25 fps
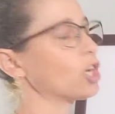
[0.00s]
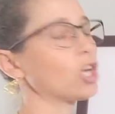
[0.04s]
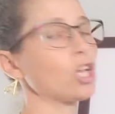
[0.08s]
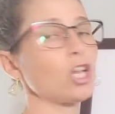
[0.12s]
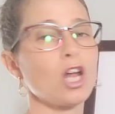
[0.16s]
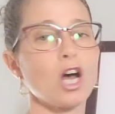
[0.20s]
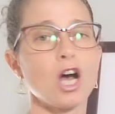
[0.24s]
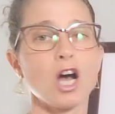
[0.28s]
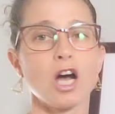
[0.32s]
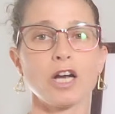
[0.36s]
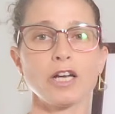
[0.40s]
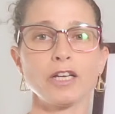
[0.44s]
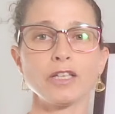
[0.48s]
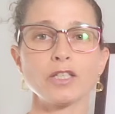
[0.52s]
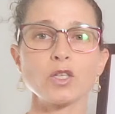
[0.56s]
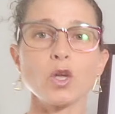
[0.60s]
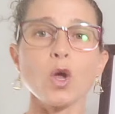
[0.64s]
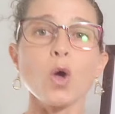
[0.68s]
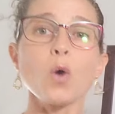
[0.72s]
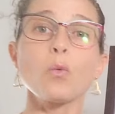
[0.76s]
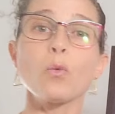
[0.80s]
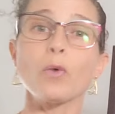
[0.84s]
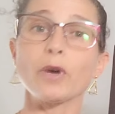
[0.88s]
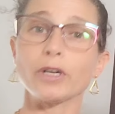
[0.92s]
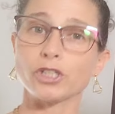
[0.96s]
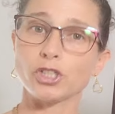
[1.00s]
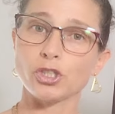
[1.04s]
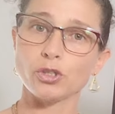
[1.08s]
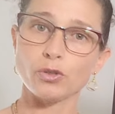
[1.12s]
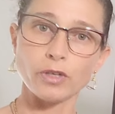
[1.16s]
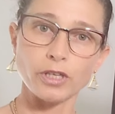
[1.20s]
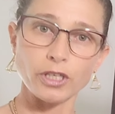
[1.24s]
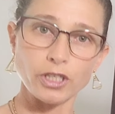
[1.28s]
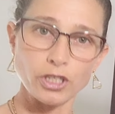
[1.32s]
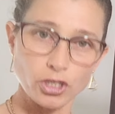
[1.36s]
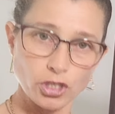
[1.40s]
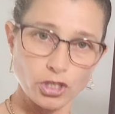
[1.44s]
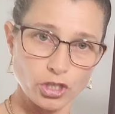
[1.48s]
clause, what you
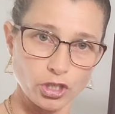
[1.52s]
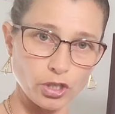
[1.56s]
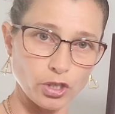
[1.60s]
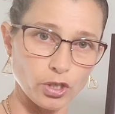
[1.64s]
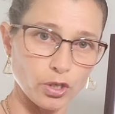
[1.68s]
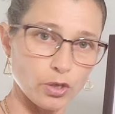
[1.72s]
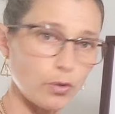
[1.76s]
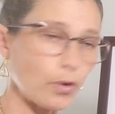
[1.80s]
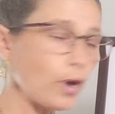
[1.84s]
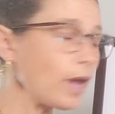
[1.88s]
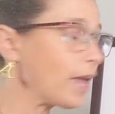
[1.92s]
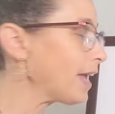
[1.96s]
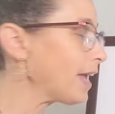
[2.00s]
could do